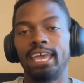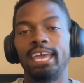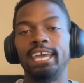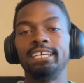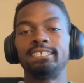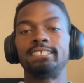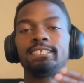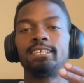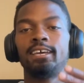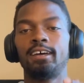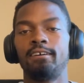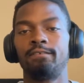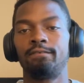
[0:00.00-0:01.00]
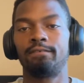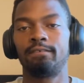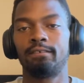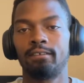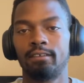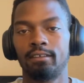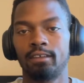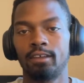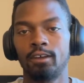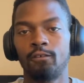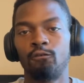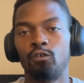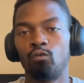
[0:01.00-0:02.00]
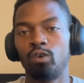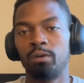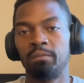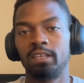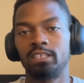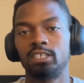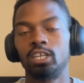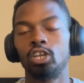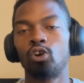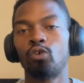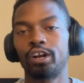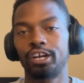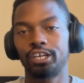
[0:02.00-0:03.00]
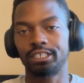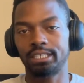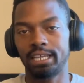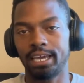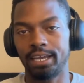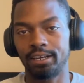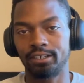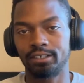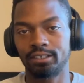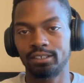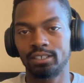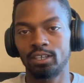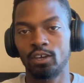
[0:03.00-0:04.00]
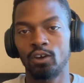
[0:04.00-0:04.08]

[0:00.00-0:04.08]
It's tough for women to lower their standards